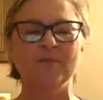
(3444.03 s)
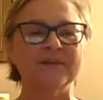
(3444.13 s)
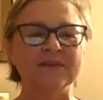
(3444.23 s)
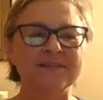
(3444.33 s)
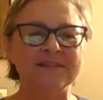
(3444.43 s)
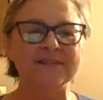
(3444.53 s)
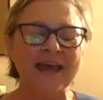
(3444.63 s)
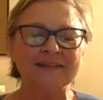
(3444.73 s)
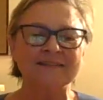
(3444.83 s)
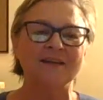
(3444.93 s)
I mean, the
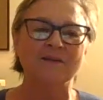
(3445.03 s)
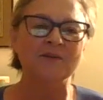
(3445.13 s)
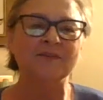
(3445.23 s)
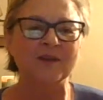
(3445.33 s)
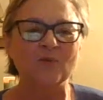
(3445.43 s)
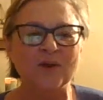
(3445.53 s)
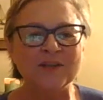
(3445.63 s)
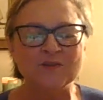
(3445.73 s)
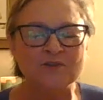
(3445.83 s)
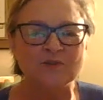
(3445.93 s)
status and everything, what
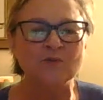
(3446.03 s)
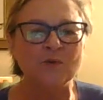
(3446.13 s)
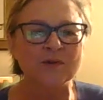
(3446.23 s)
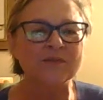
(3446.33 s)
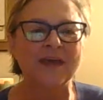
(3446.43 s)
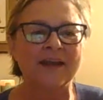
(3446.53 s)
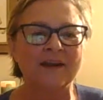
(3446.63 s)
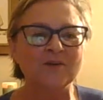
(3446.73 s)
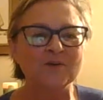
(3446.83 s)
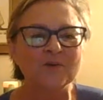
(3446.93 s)
do you do with that?
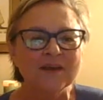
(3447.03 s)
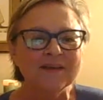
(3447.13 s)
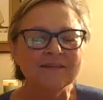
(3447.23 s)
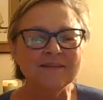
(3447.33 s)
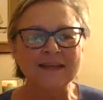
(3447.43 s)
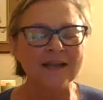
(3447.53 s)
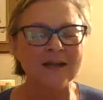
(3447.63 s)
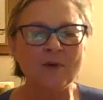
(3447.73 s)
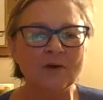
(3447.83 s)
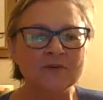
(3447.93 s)
Are you thinking
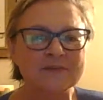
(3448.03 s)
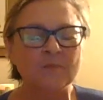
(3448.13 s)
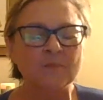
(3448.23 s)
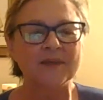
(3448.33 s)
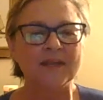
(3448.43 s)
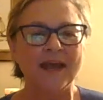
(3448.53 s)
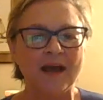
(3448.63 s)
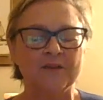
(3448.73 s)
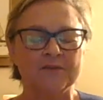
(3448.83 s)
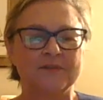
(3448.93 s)
about something
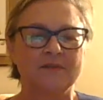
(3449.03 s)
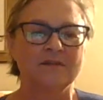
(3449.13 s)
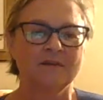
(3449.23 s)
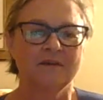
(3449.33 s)
else?